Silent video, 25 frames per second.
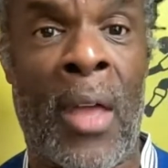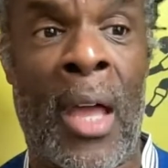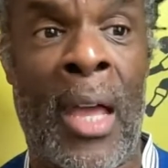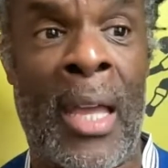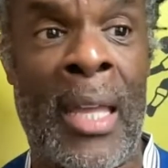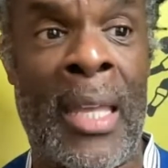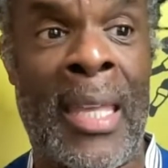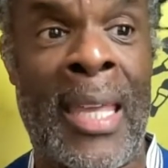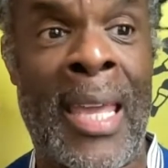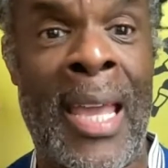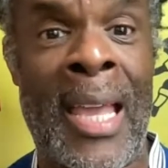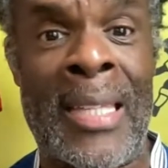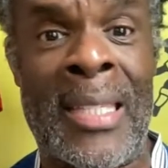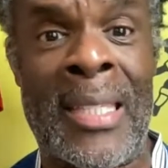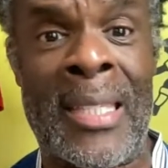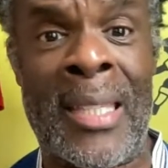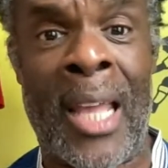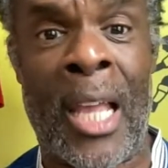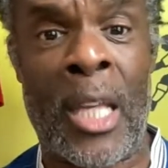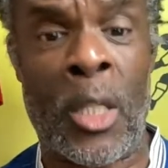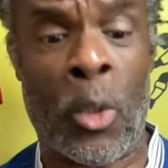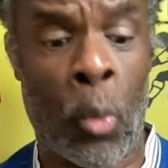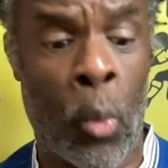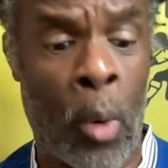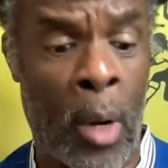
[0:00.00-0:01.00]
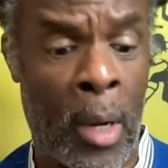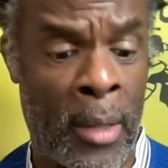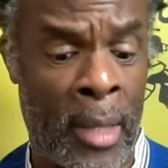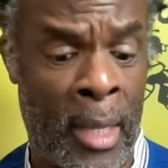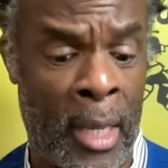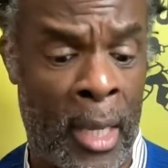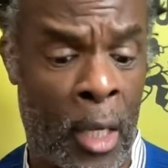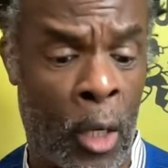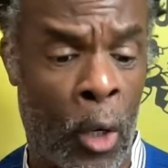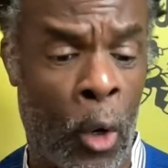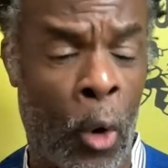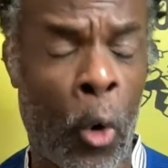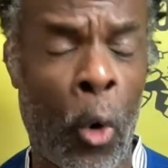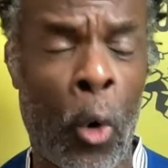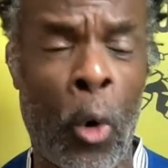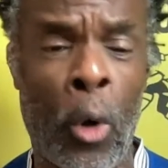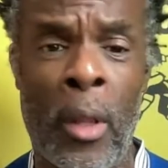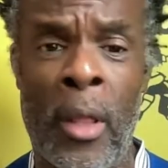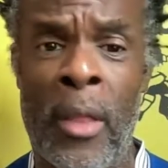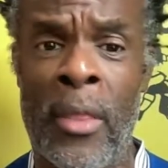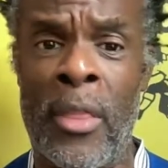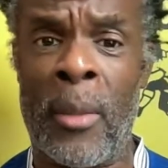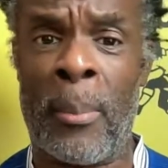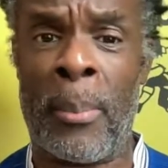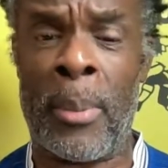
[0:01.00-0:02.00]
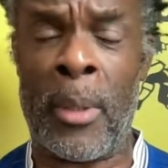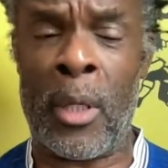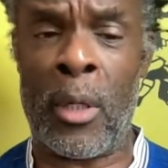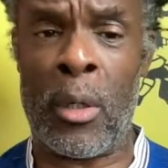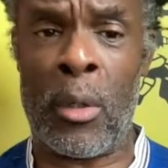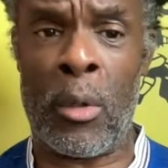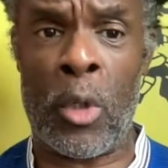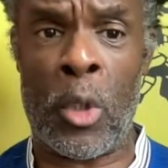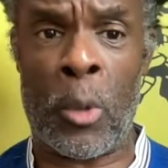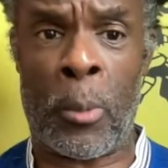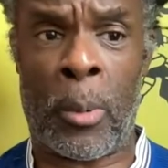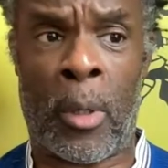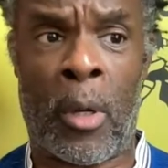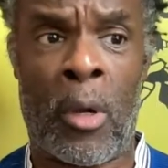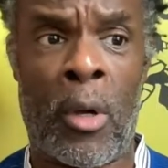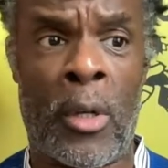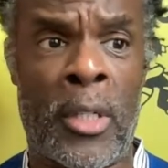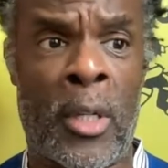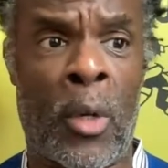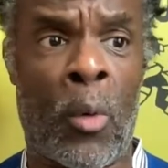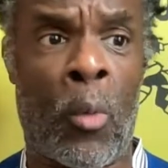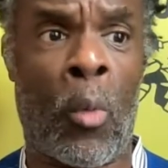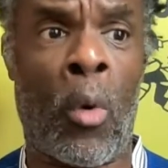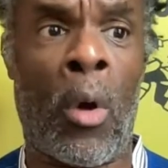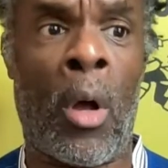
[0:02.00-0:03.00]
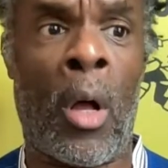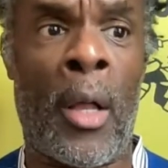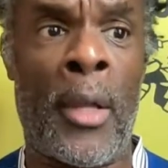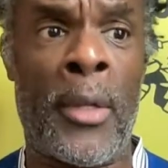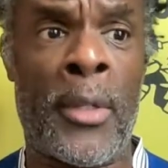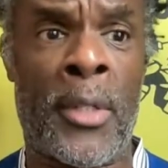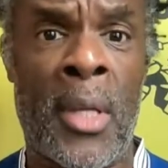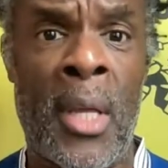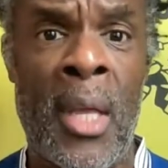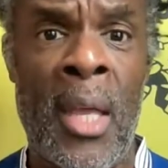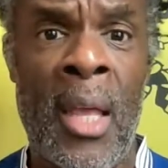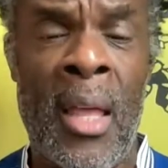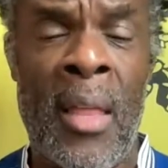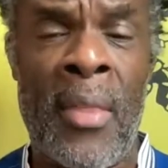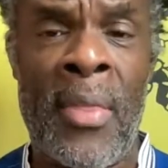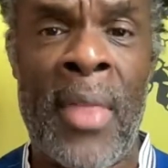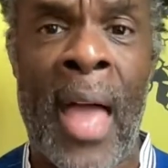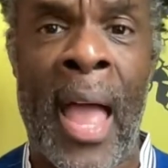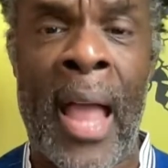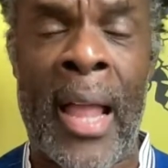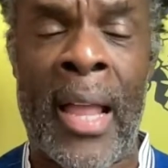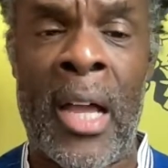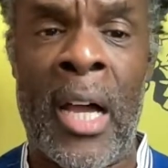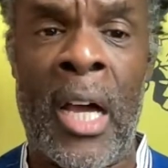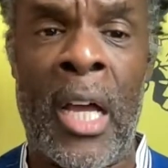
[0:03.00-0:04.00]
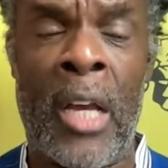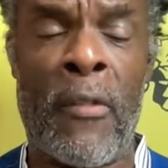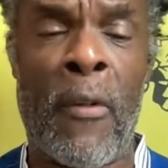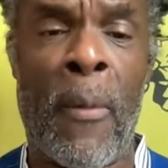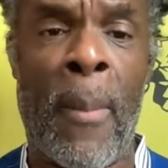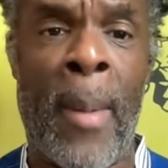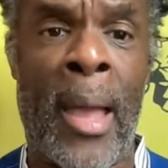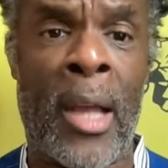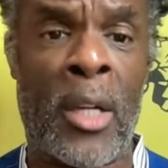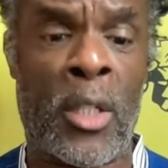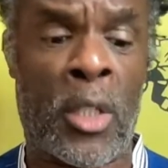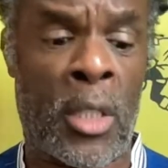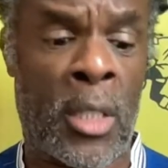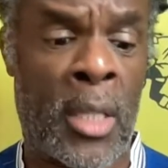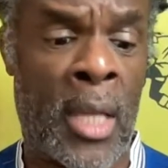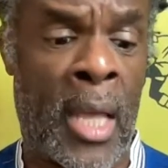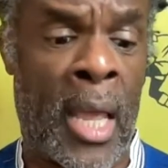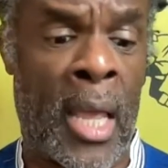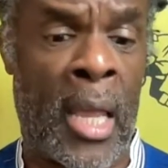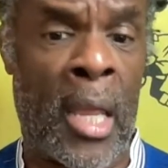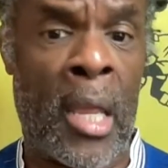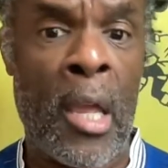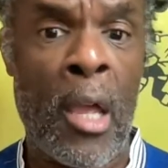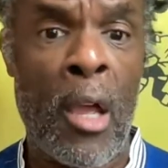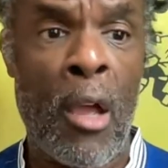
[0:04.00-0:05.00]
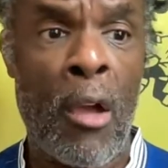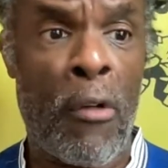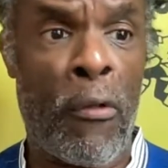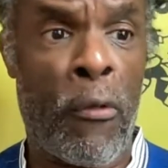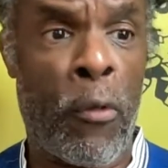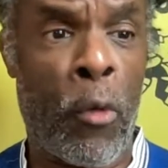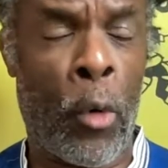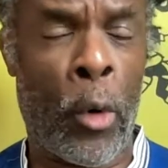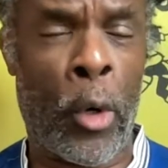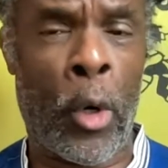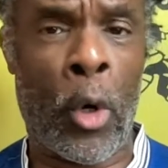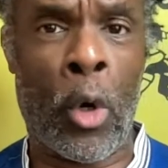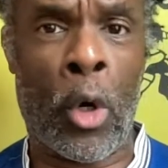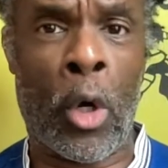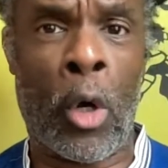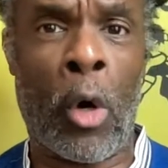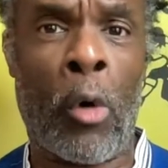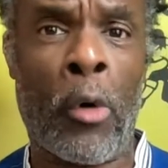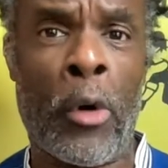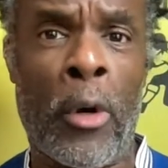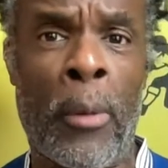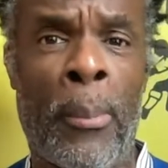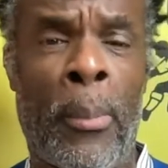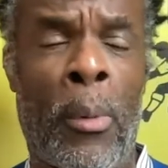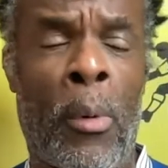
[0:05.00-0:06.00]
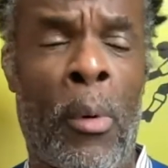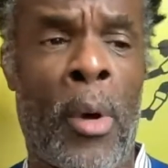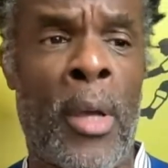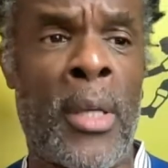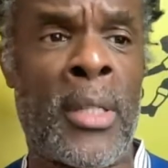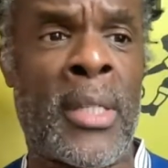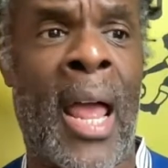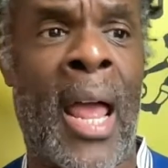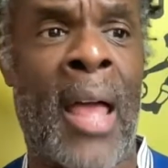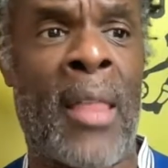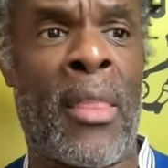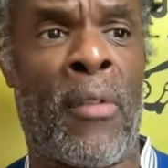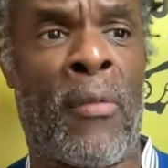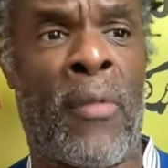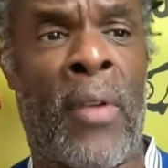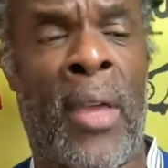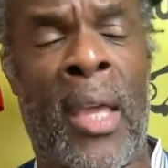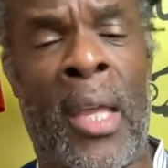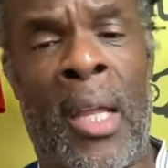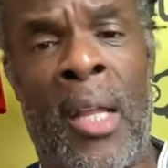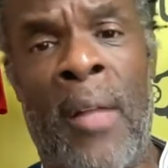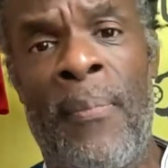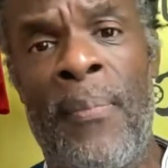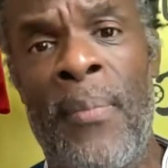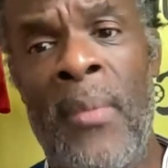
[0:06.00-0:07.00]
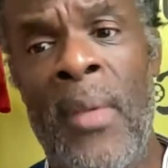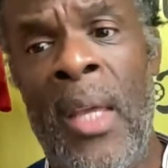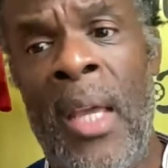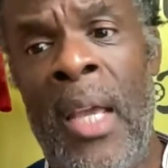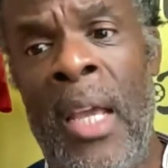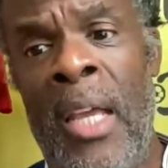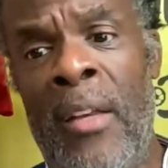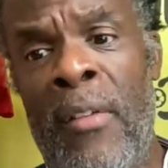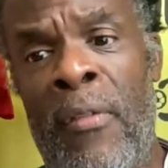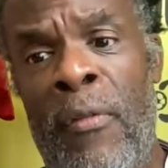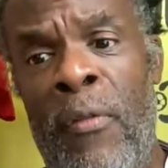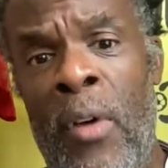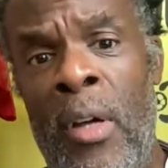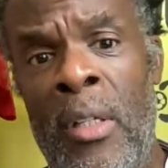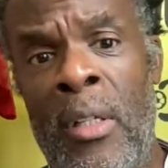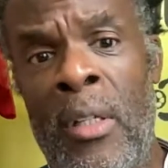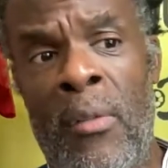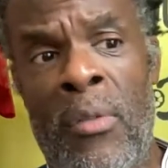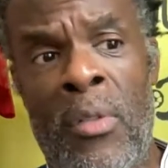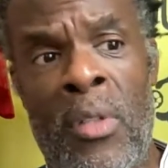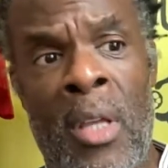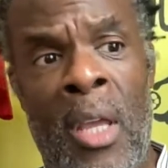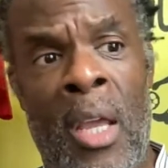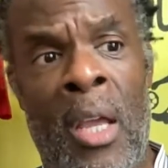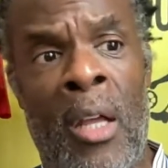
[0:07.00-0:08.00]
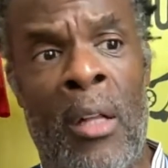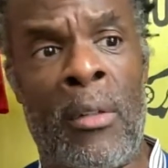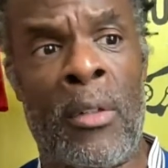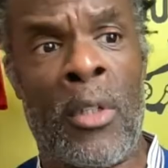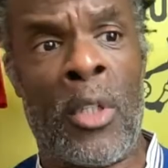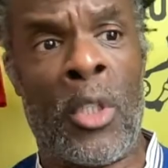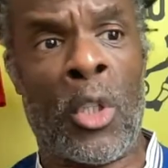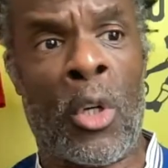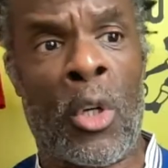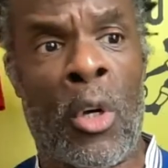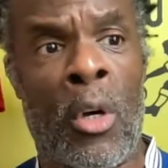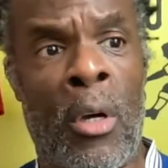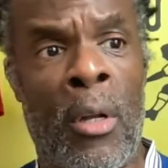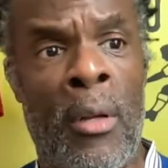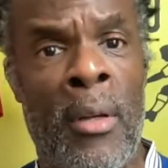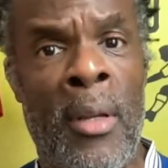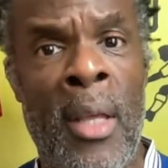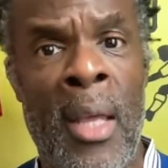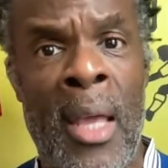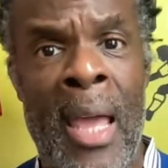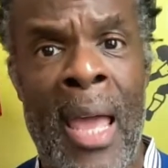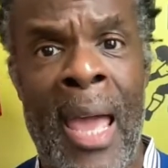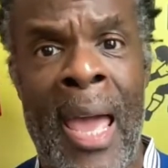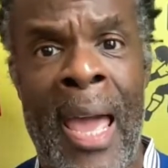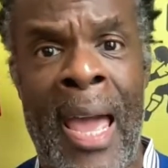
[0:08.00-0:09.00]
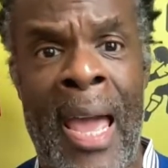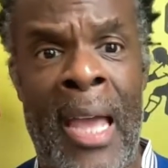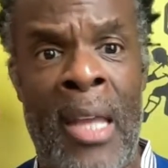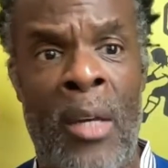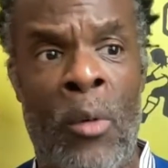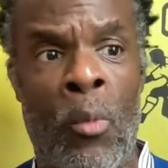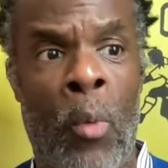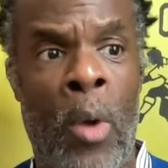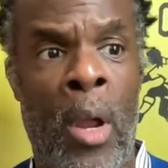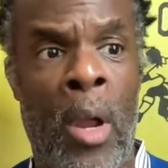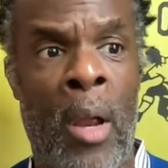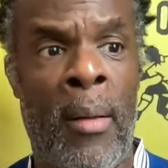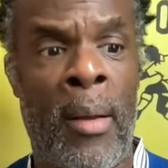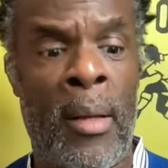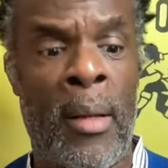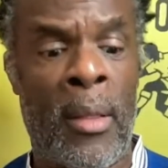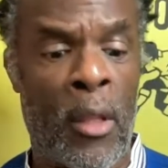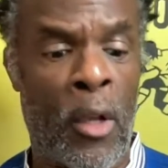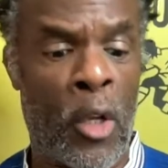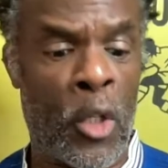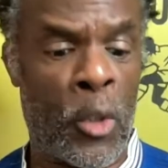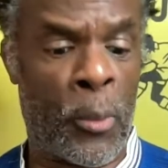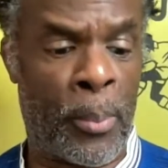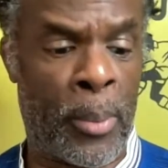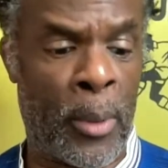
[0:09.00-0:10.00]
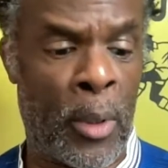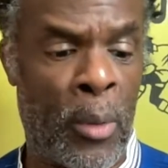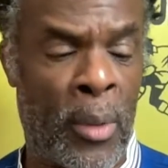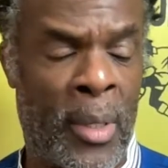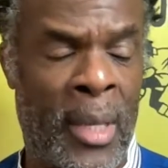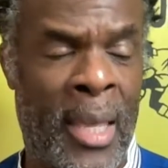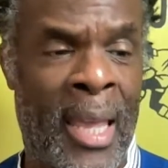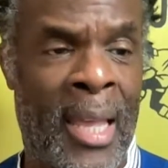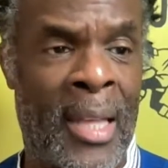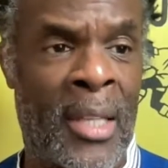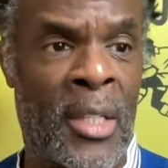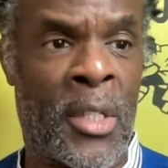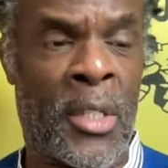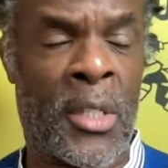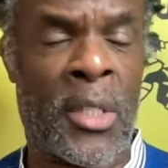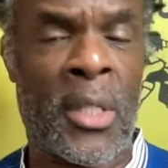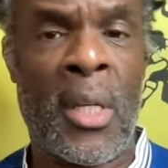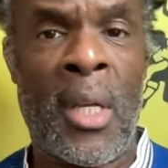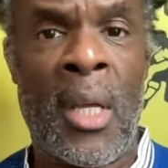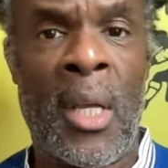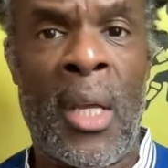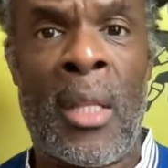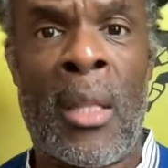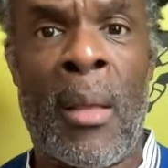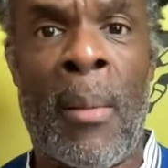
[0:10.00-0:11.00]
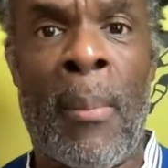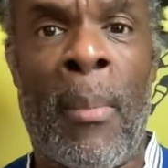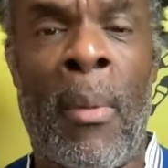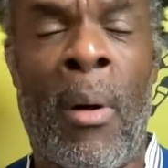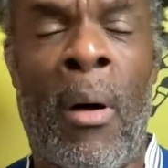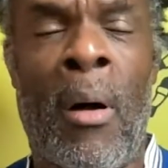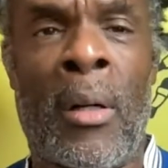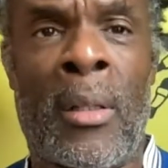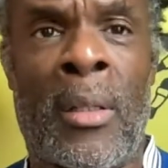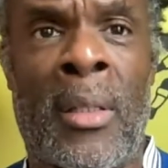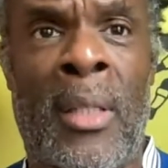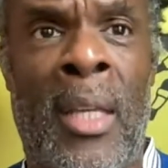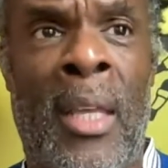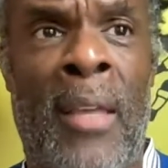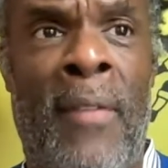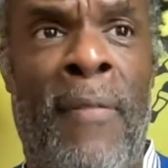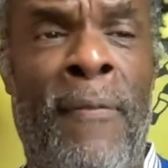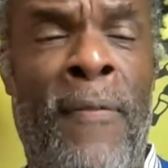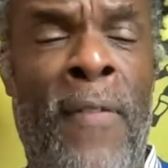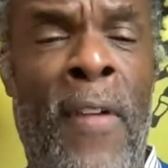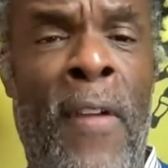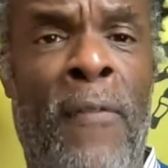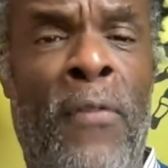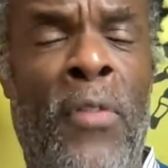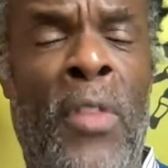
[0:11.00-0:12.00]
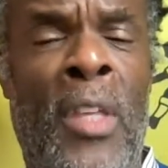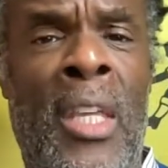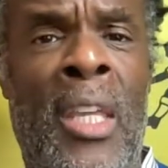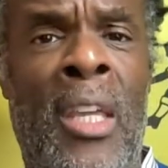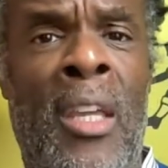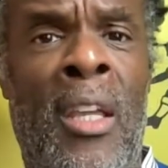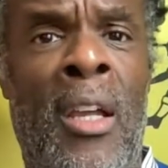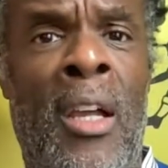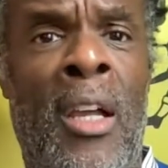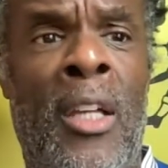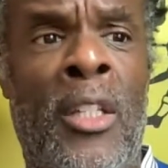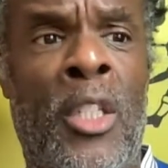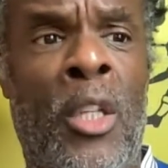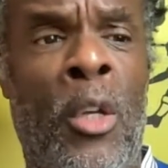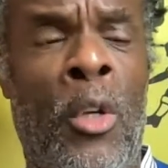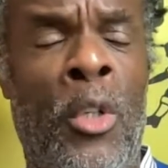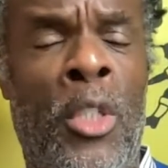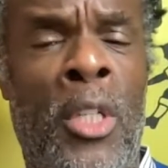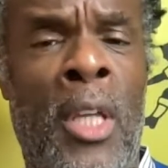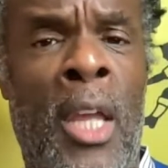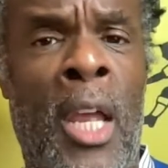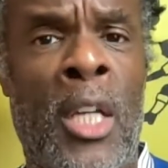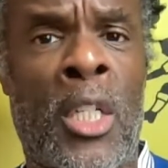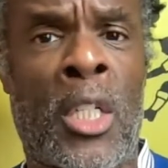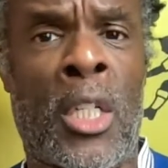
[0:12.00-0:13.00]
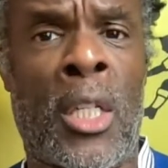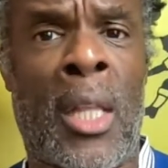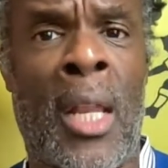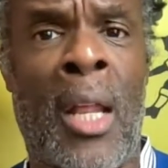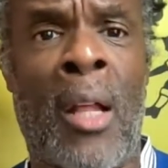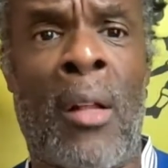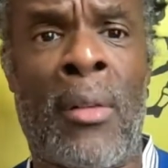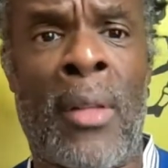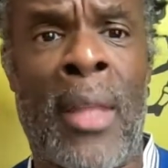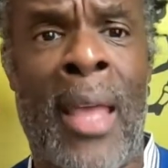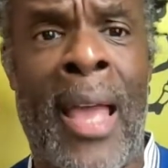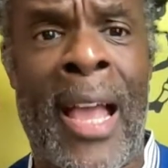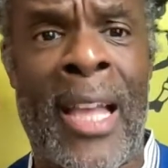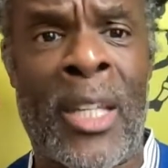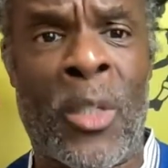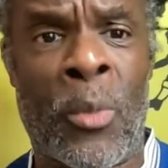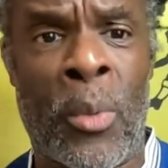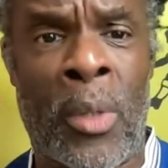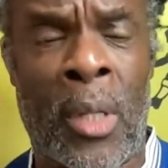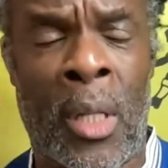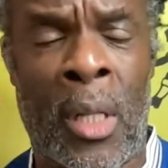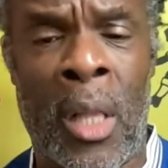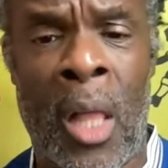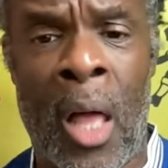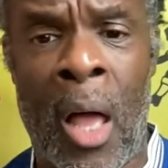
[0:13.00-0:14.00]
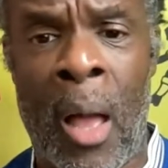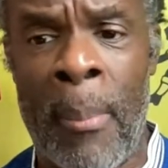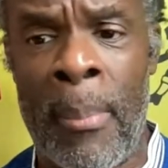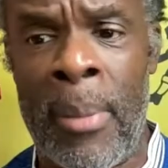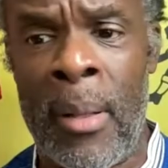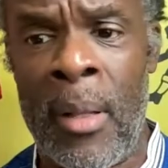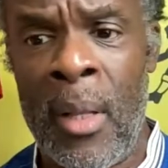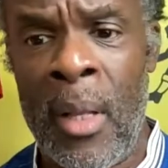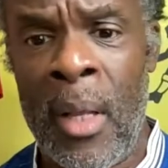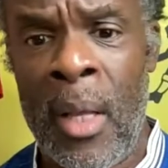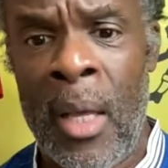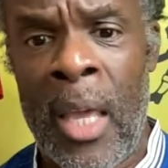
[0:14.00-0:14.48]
I guess that's why they call it the Blues, because it was that kind of a match today for your Golden Boys at the Vic in front of Sir Elton John and wearing those blue kits that mark the 50-year association that Elton has with the club.